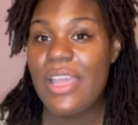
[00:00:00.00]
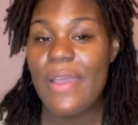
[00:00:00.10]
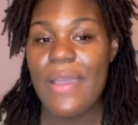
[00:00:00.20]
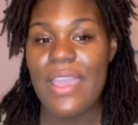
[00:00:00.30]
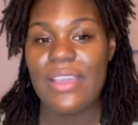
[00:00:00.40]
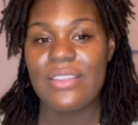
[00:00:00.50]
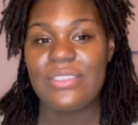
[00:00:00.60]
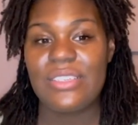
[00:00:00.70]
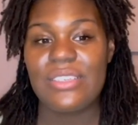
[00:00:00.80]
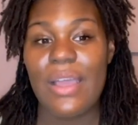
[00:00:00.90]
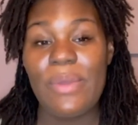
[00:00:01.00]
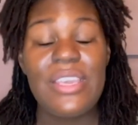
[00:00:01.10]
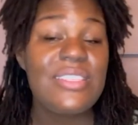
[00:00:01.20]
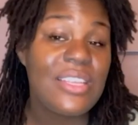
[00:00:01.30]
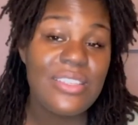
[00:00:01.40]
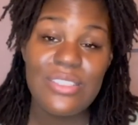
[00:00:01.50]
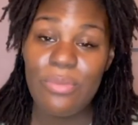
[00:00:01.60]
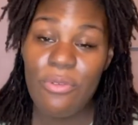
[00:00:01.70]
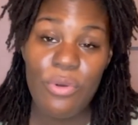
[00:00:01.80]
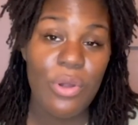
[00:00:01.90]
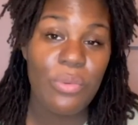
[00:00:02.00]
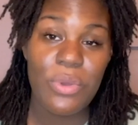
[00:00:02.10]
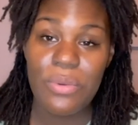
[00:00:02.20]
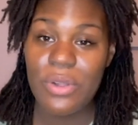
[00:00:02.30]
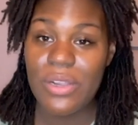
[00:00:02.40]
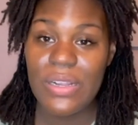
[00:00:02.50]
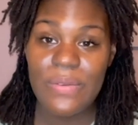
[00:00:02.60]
And he said this before we got